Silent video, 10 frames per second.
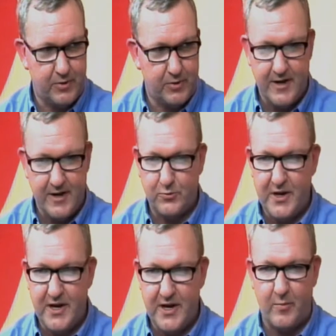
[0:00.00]
plans, we
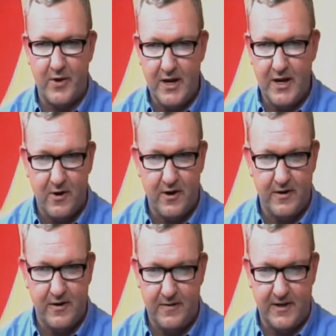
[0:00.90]
can help anyone
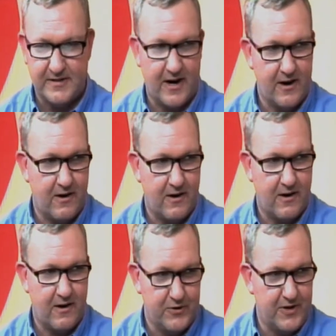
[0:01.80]
in the entire
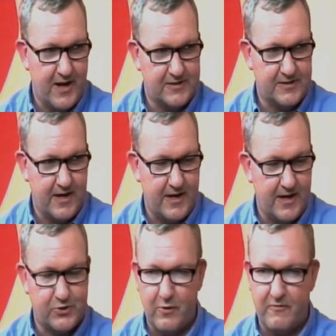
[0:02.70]
continental United States.
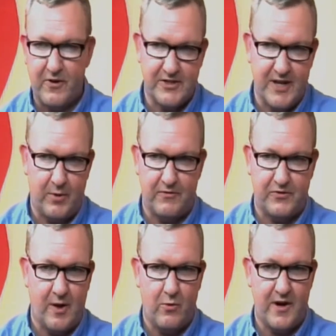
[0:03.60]
So, for example, if
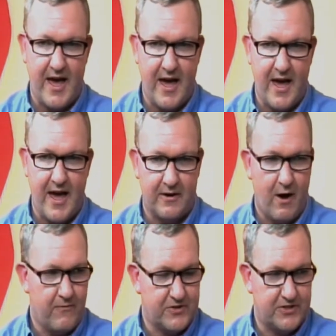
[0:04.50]
someone had an
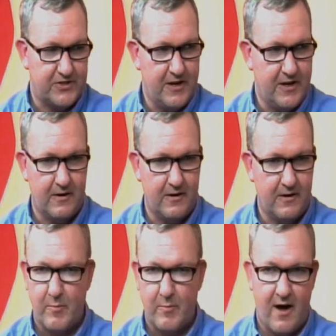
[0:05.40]
office here
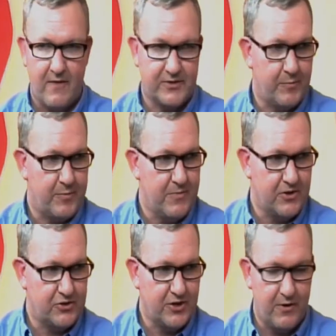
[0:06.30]
or an office up in
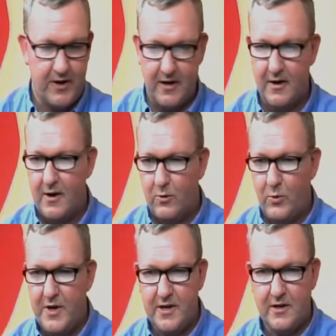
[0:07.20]
Minnesota,
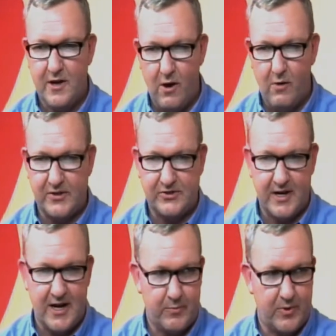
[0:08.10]
we can go and
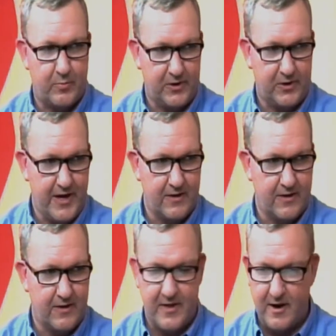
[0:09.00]
set up a plan
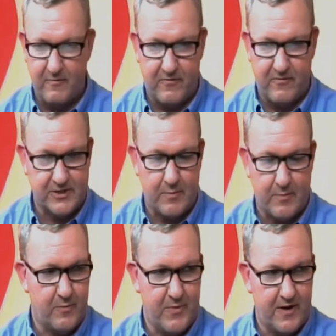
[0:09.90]
for their
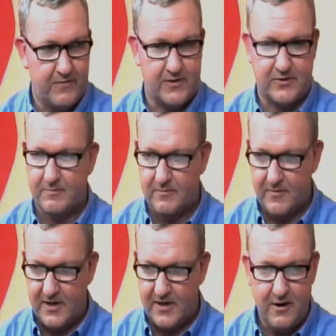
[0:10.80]
supplemental benefits
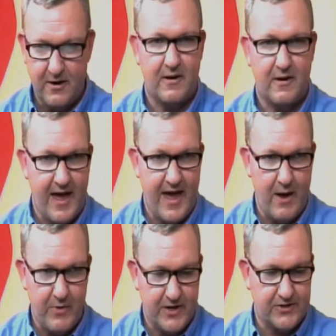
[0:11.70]
here,
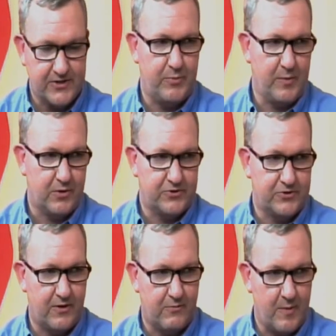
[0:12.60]
and we can send people to
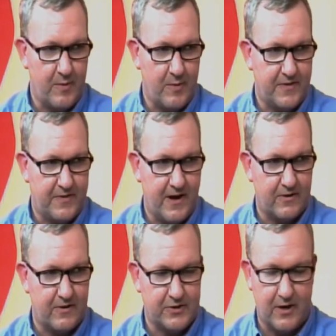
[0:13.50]
the reps right
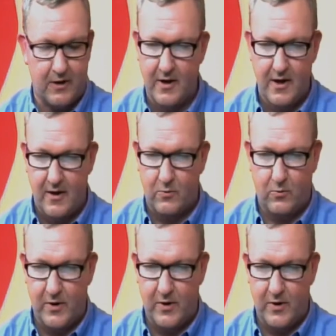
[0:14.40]
there. So
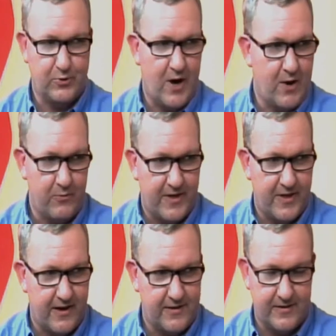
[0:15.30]
we're nationwide with
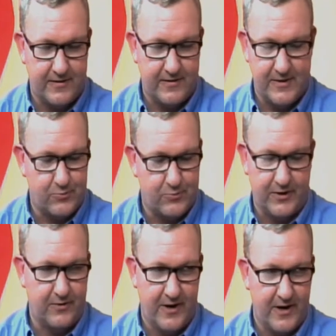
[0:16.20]
that. It's really
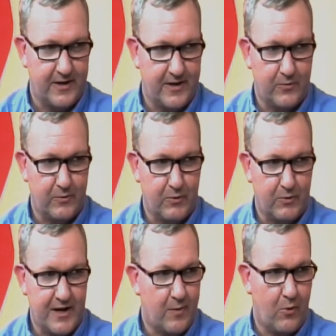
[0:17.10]
great. And we're
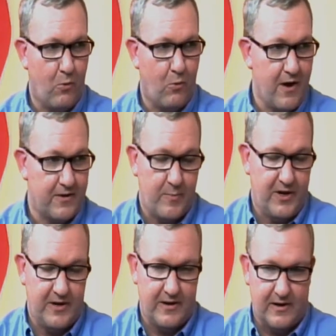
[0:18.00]
ranked #1. I
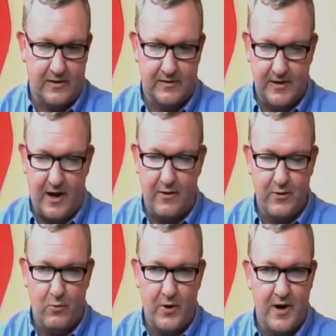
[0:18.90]
mean,
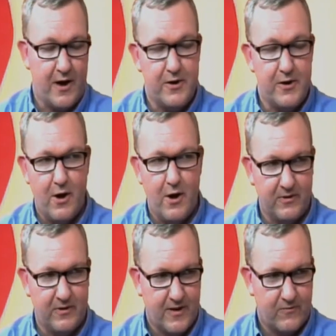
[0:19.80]
although we're not
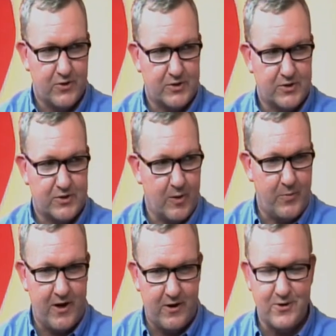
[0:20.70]
known versus some of our
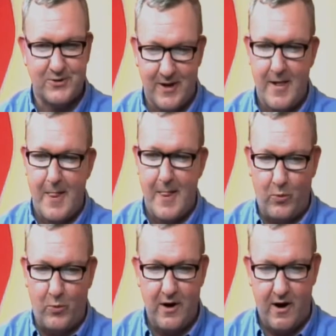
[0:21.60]
competitors,
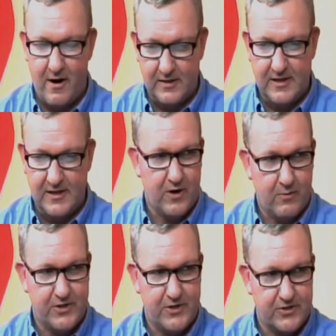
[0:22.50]
we are, LIMRA,
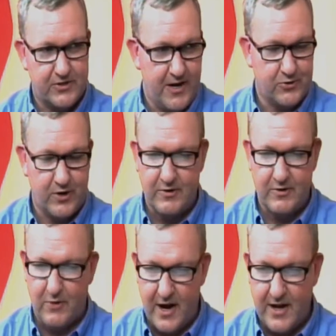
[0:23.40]
which is a rating
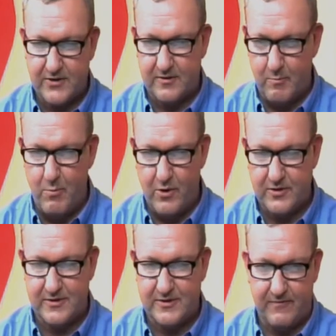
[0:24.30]
service, ranks
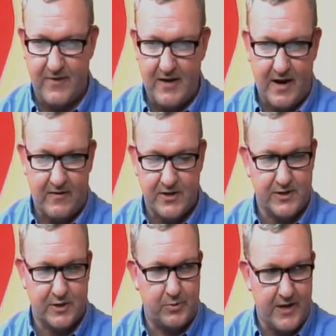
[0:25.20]
5 out of our
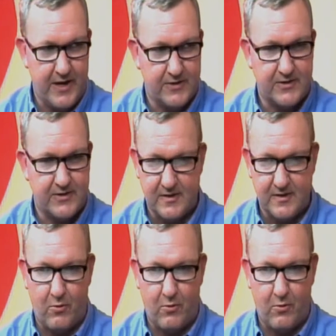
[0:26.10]
6 plans as
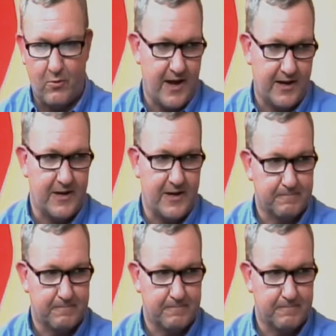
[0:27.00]
#1 ranking.